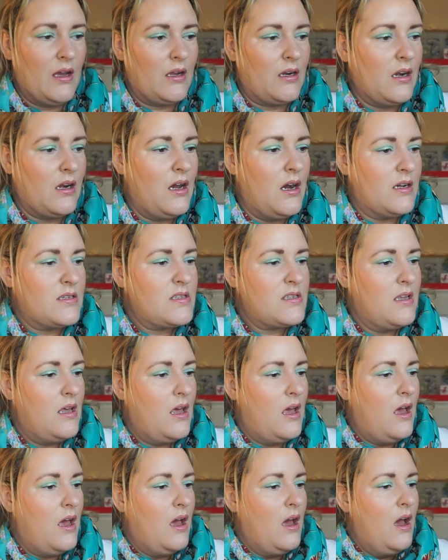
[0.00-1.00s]
gloss.
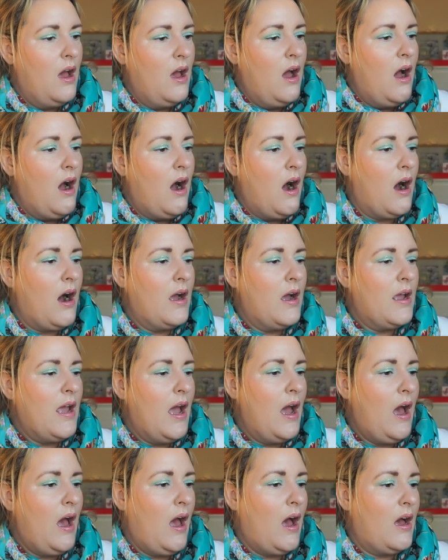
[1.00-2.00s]
I
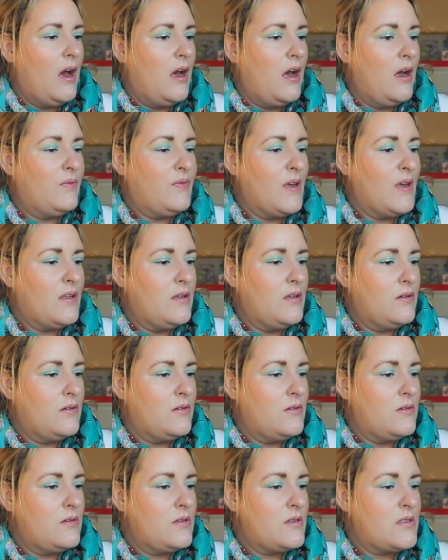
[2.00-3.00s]
have
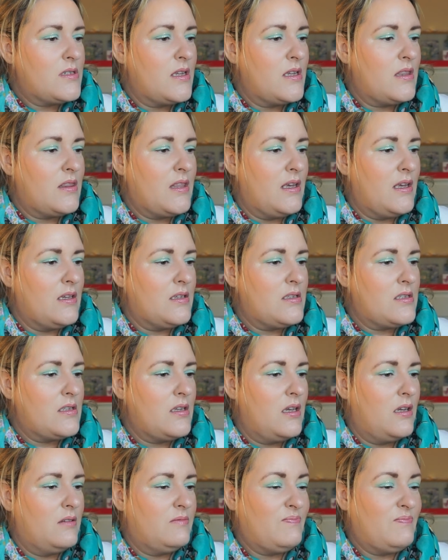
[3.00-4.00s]
used this
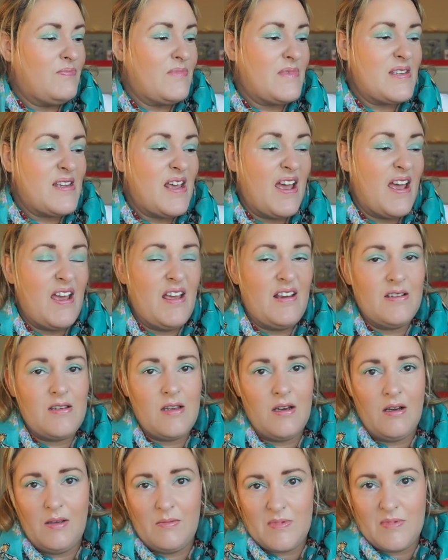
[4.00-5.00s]
10
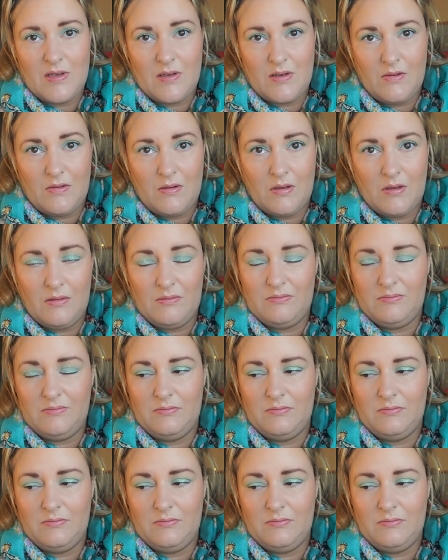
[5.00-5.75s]
times in total.